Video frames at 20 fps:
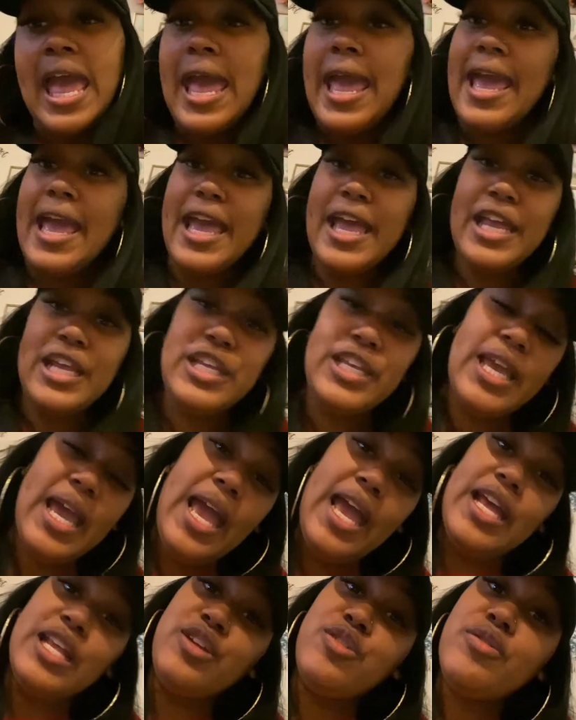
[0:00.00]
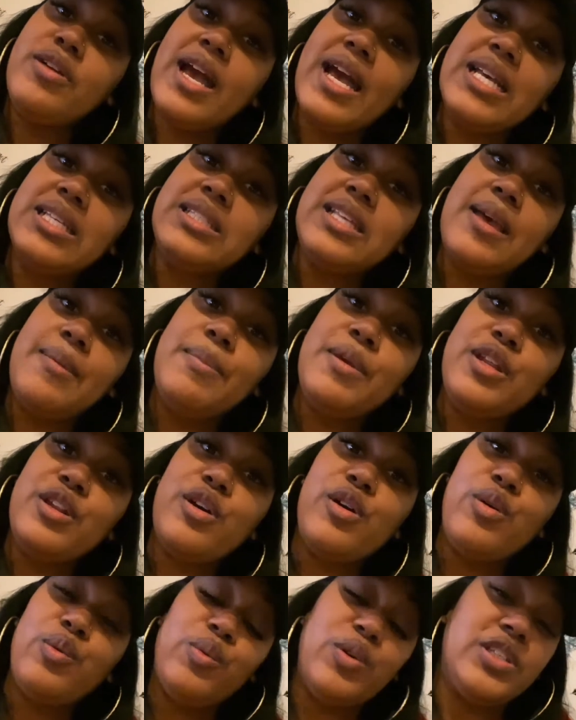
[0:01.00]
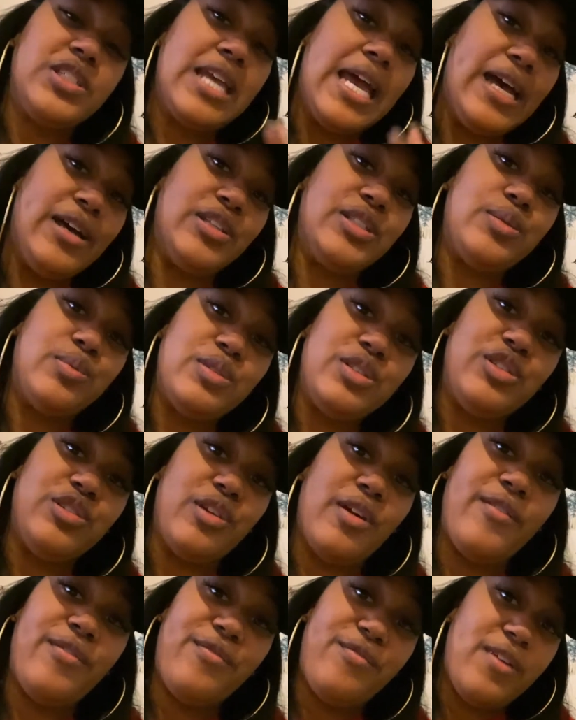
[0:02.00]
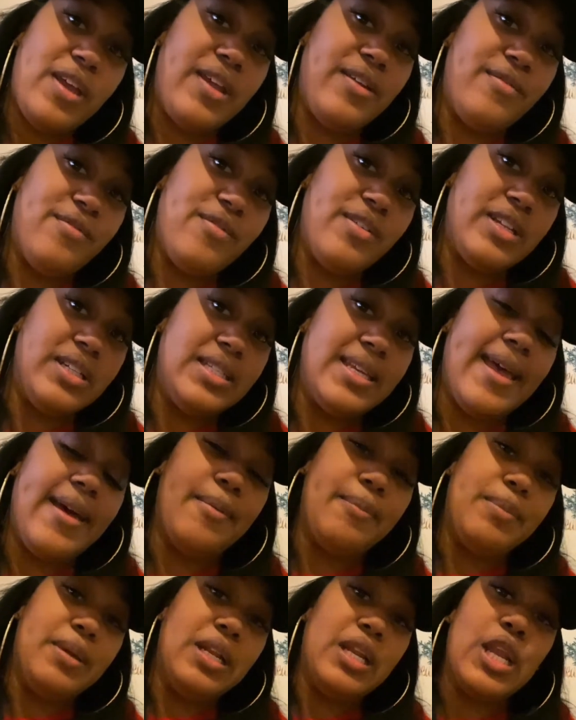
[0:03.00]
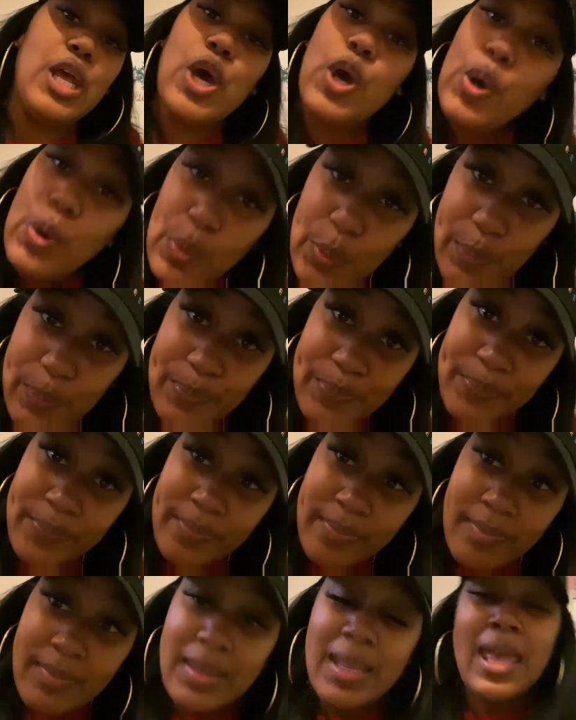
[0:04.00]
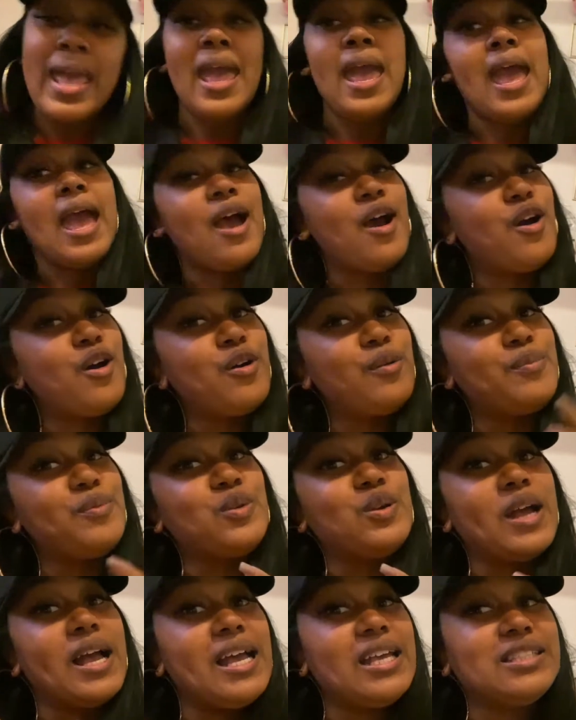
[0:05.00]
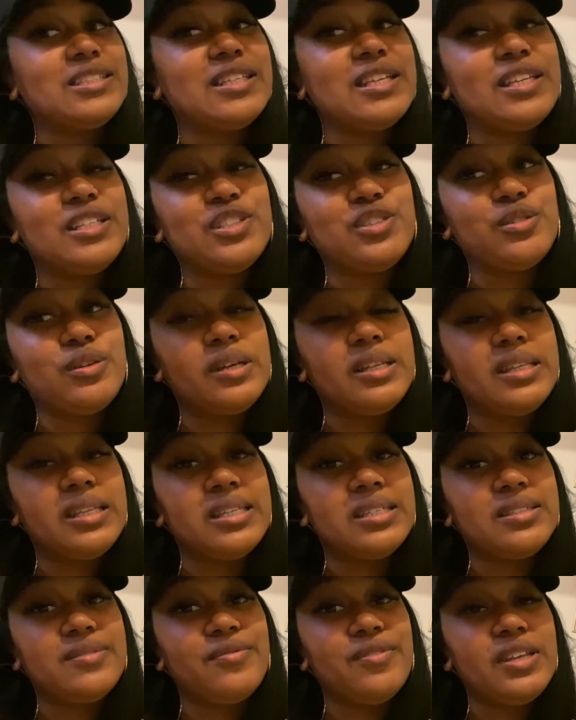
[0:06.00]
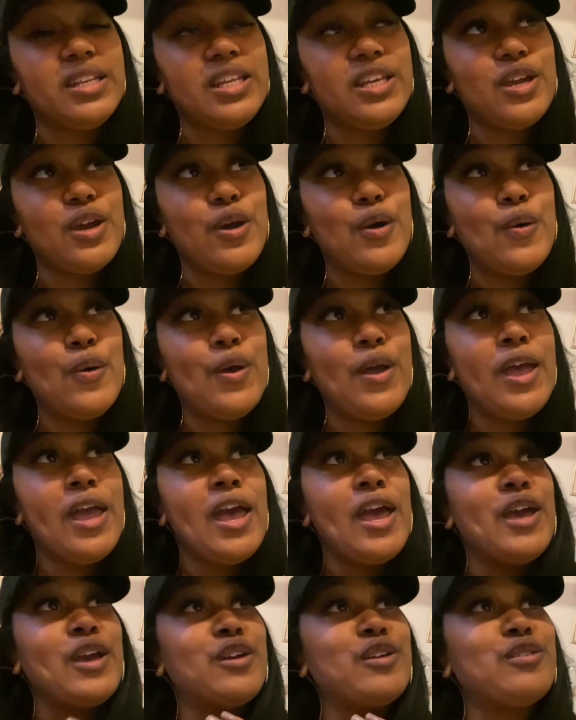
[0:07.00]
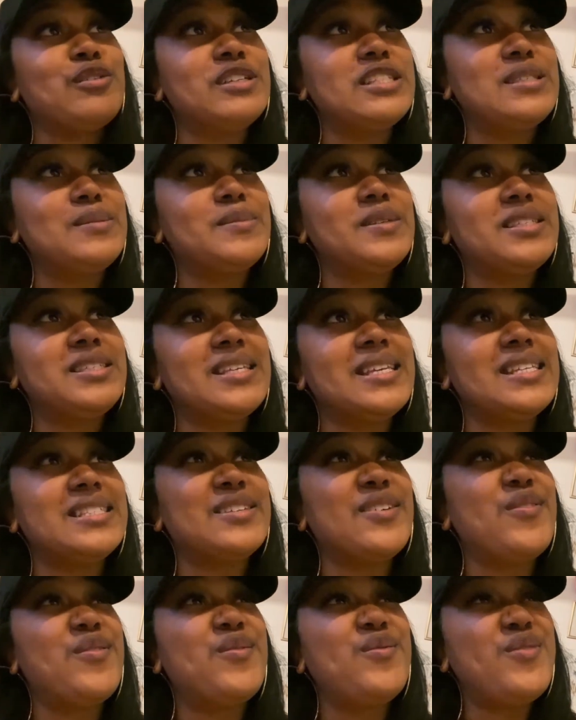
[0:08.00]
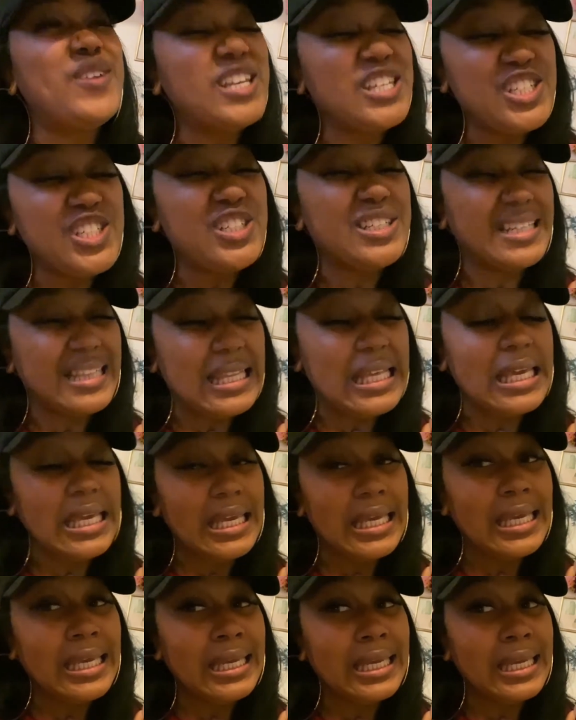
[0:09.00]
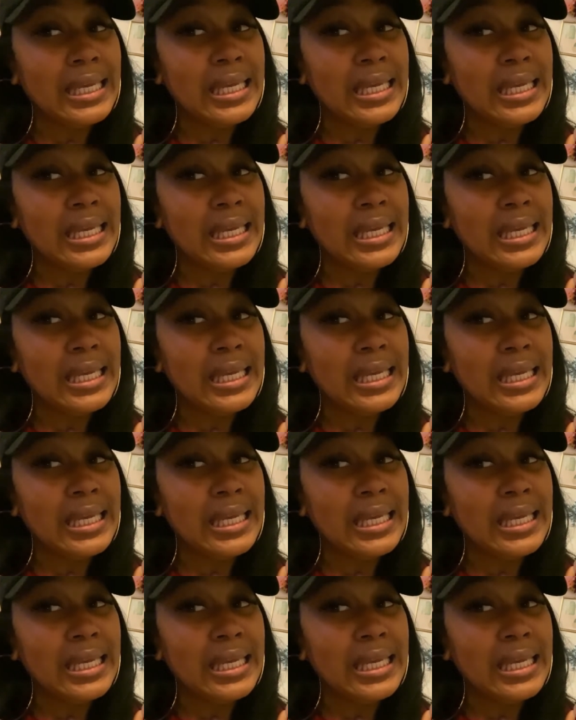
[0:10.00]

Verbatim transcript: And yeah, you guys let me know which house was your favorite down below. I hope you guys enjoyed this video. Christmas is officially...